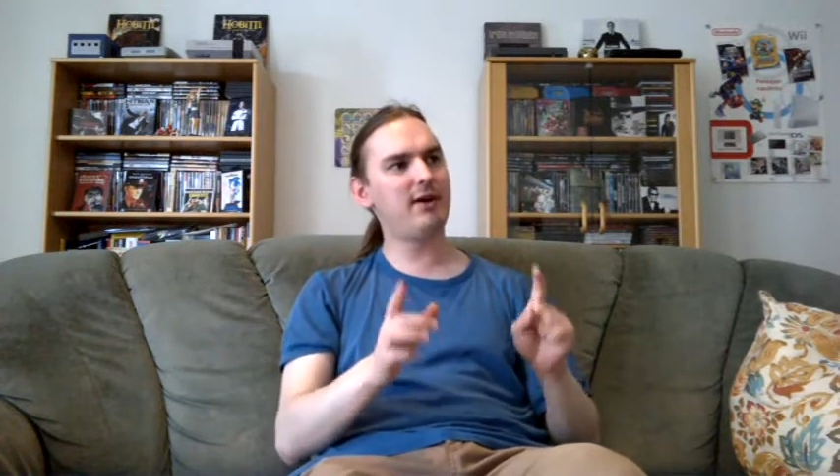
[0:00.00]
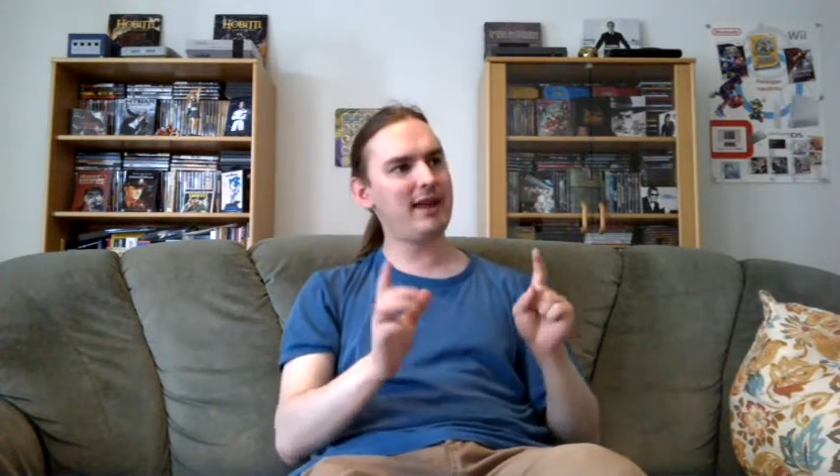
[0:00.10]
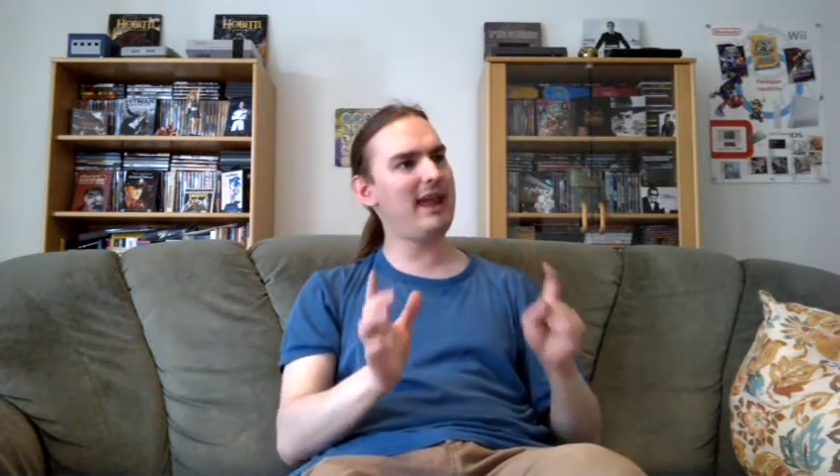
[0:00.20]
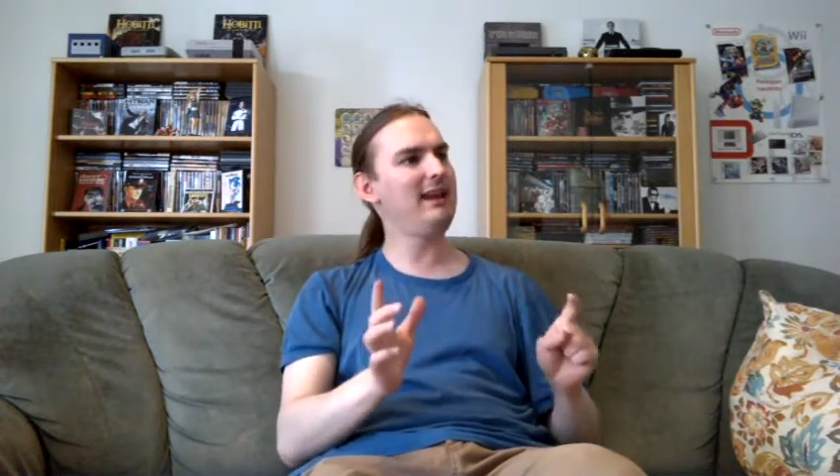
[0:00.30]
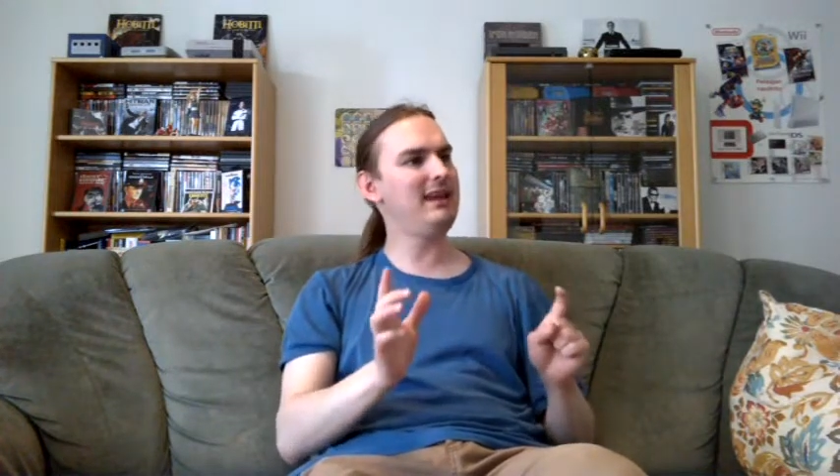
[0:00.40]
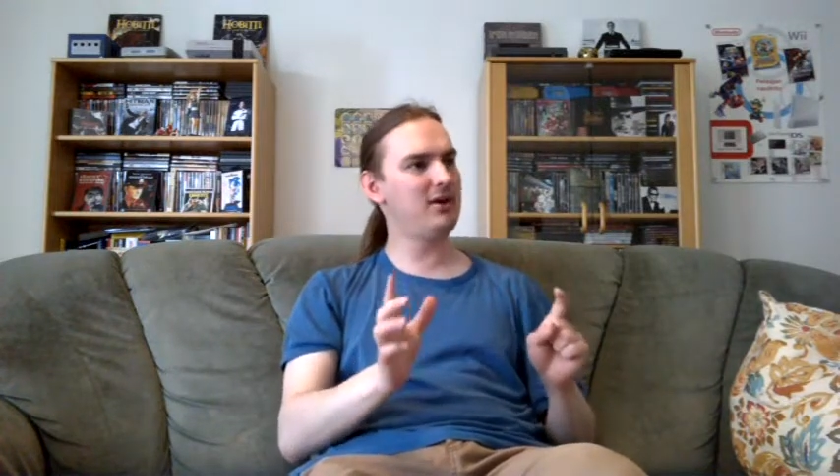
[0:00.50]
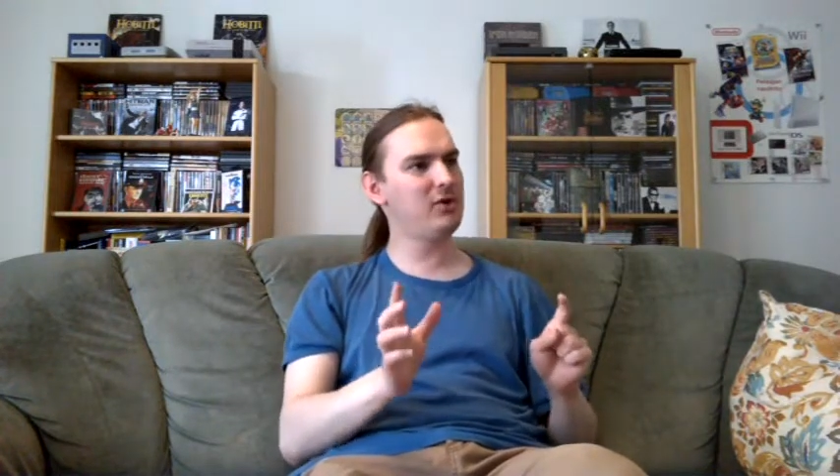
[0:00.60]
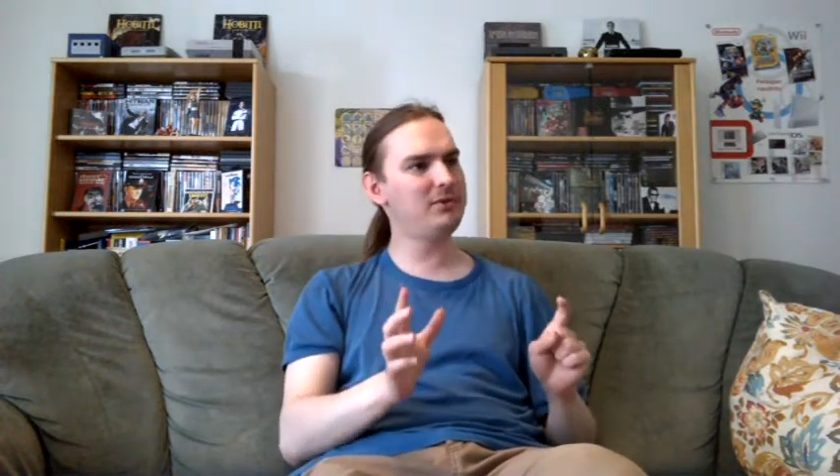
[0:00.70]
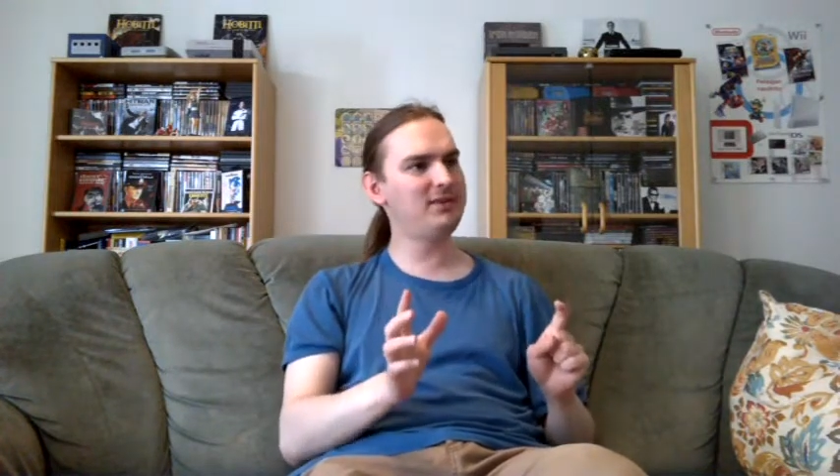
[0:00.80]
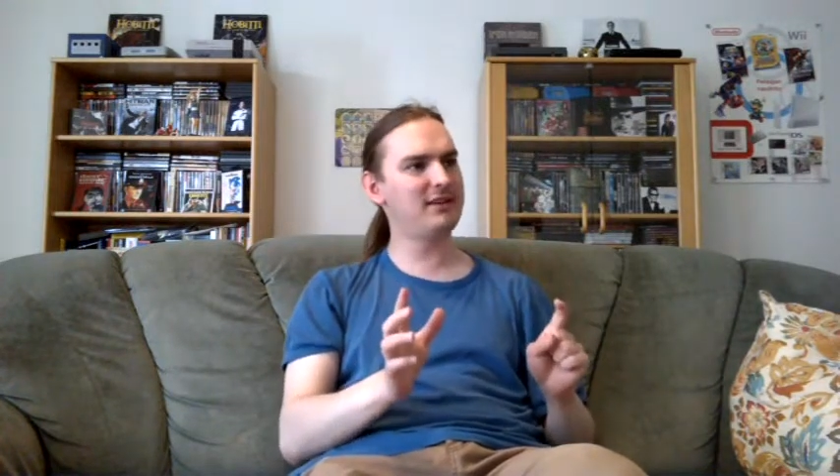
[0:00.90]
on any
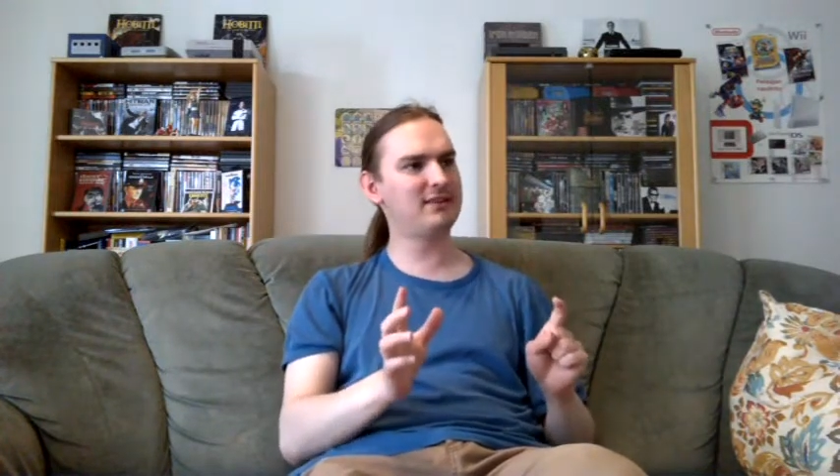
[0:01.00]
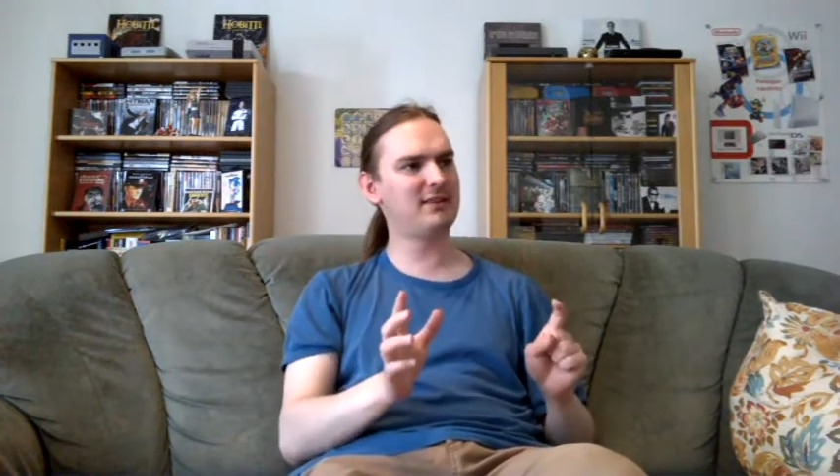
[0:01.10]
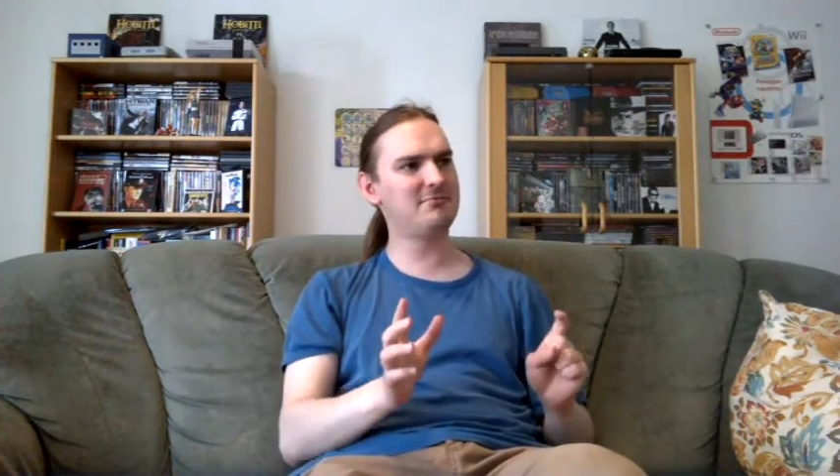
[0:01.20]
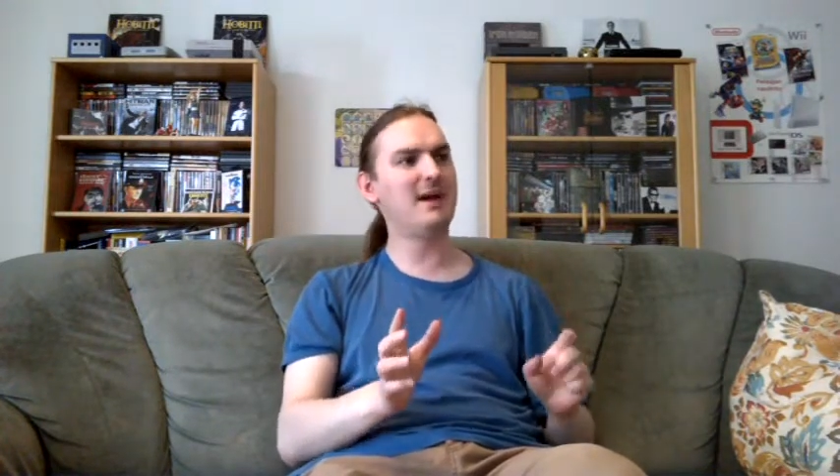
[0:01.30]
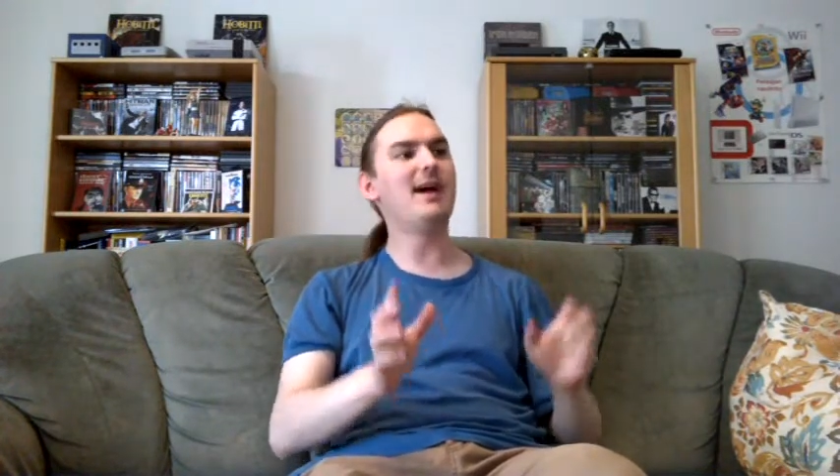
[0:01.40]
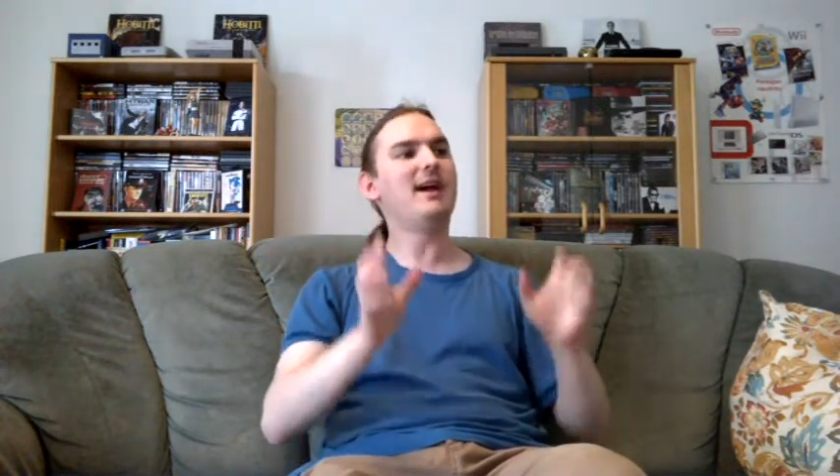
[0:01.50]
home system,